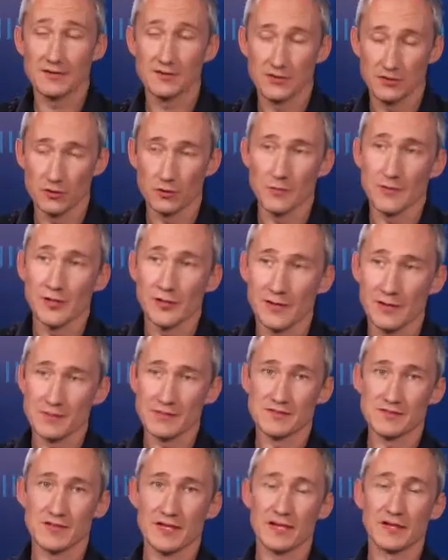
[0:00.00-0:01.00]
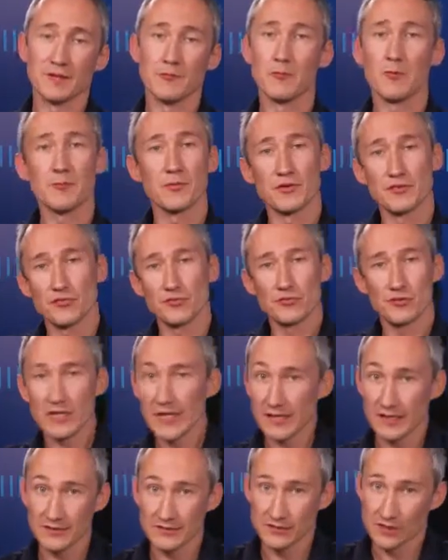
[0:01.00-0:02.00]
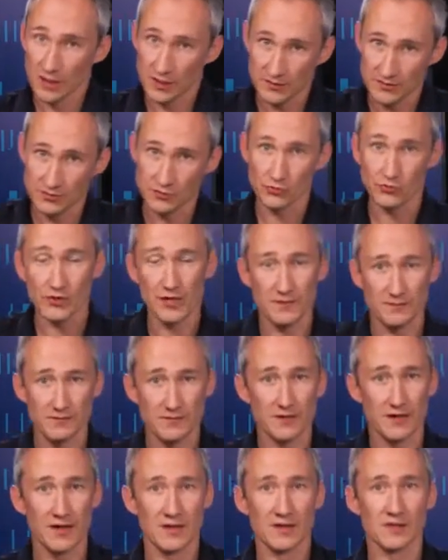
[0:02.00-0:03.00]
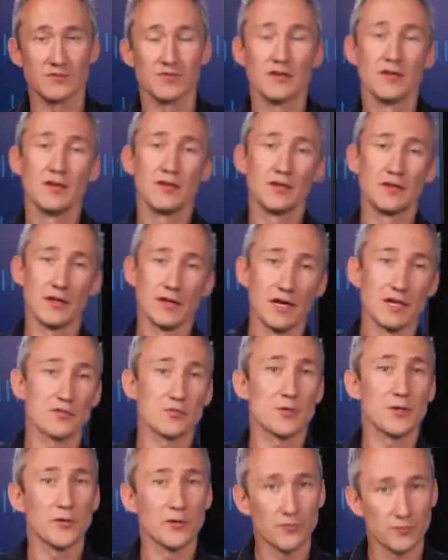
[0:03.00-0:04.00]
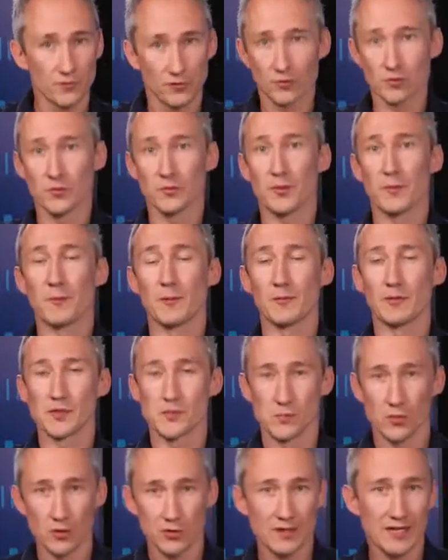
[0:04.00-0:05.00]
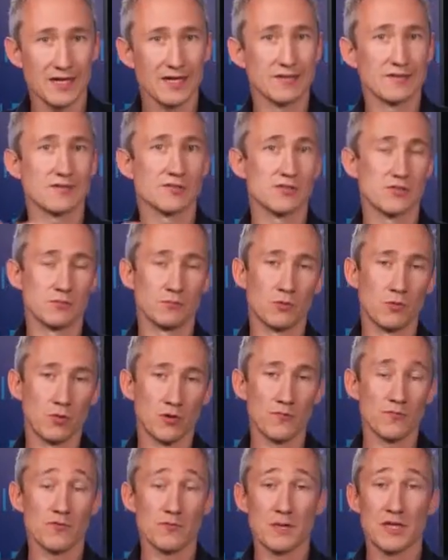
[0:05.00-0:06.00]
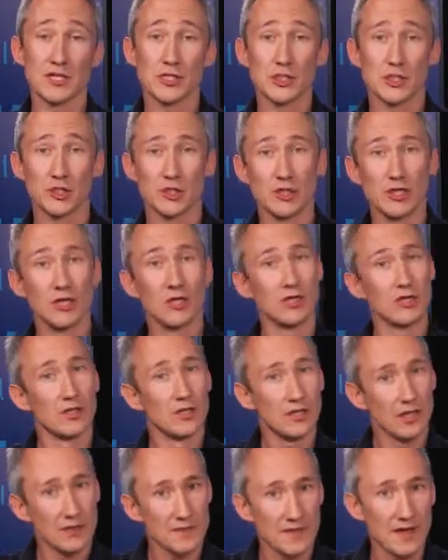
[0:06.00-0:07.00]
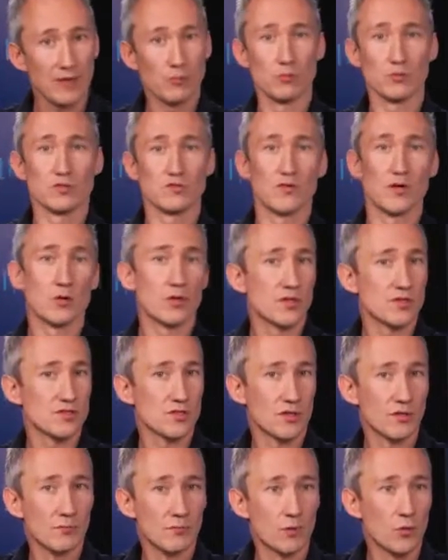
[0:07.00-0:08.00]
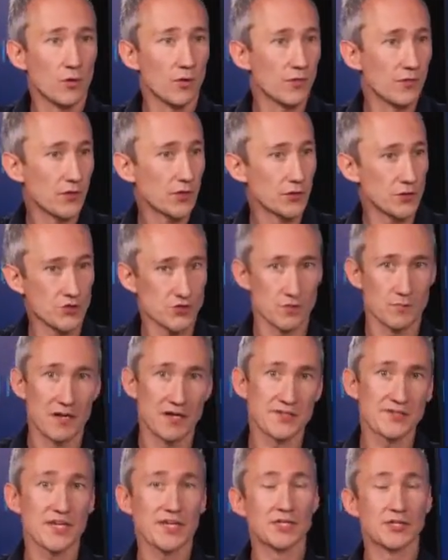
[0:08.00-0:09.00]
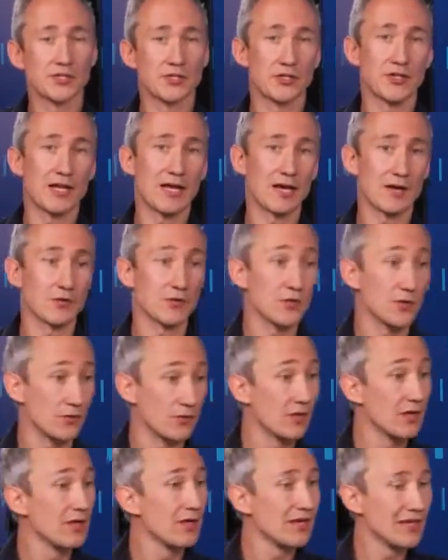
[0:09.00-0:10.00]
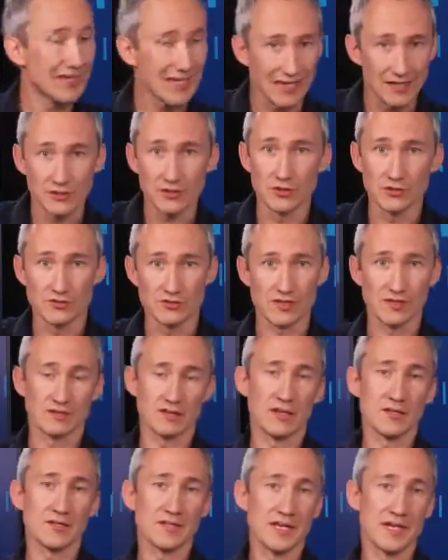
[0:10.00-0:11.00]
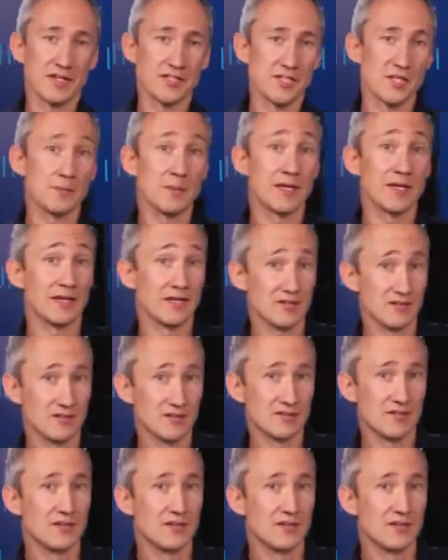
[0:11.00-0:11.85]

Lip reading: that'll be on MSDN. And remember, it's just a getting started, just kick the tires. As we go forward and we publish more guidance and more information, that will focus on more of the customization and how you can use things like DHCP and existing